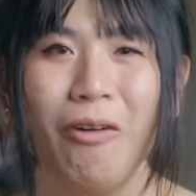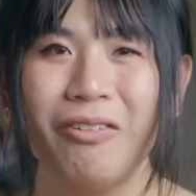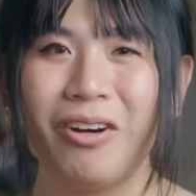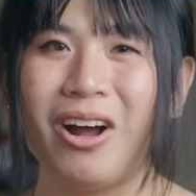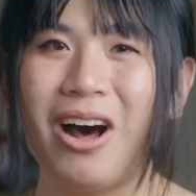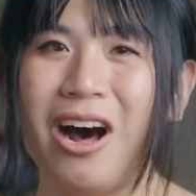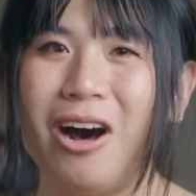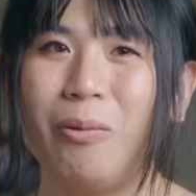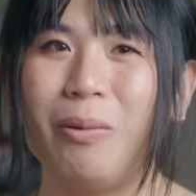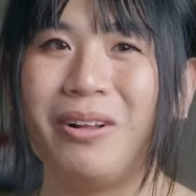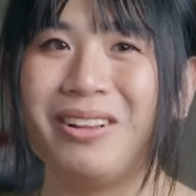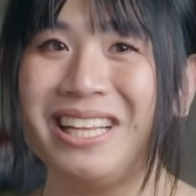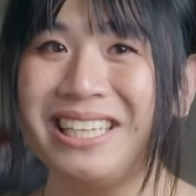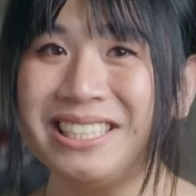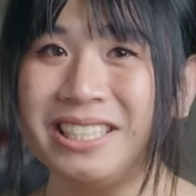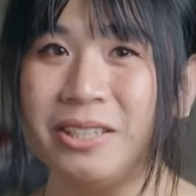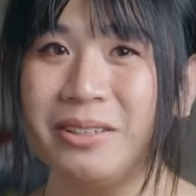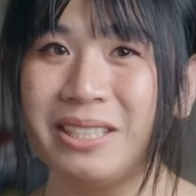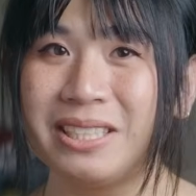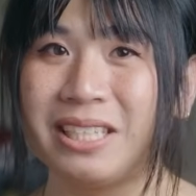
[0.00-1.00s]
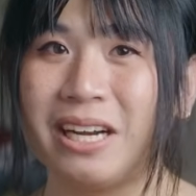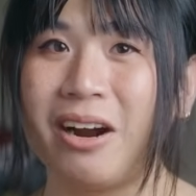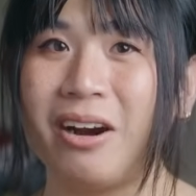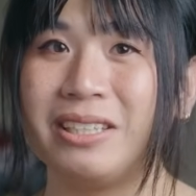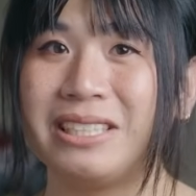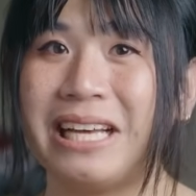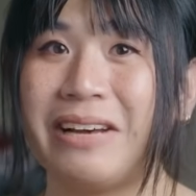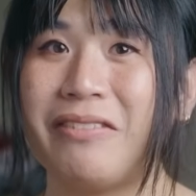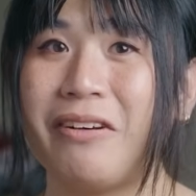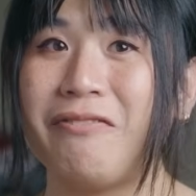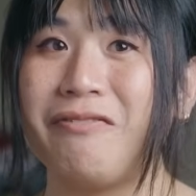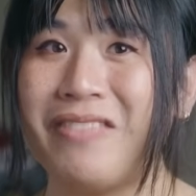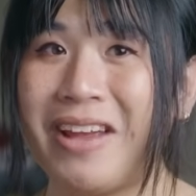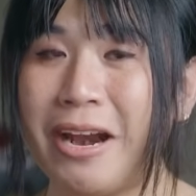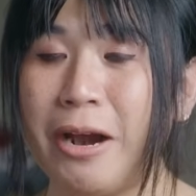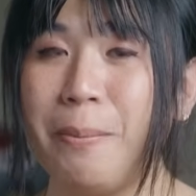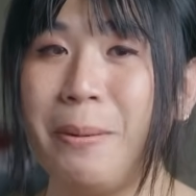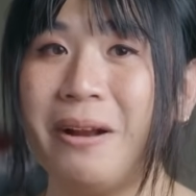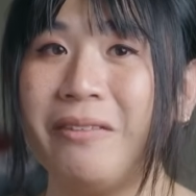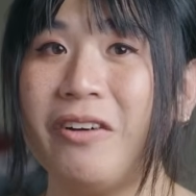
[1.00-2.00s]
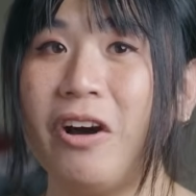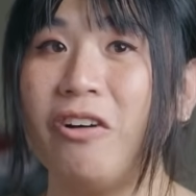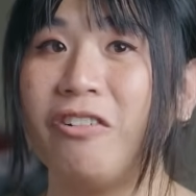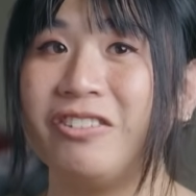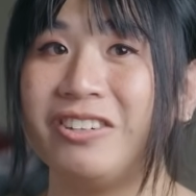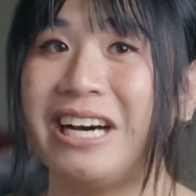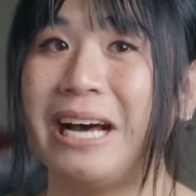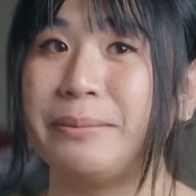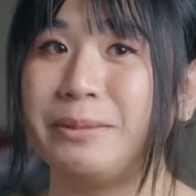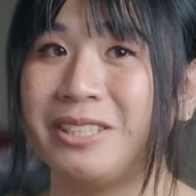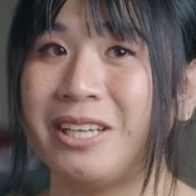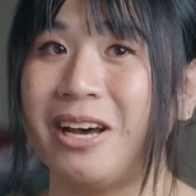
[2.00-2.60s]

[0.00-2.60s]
Overall, while these two guitars have a fair bit of overlap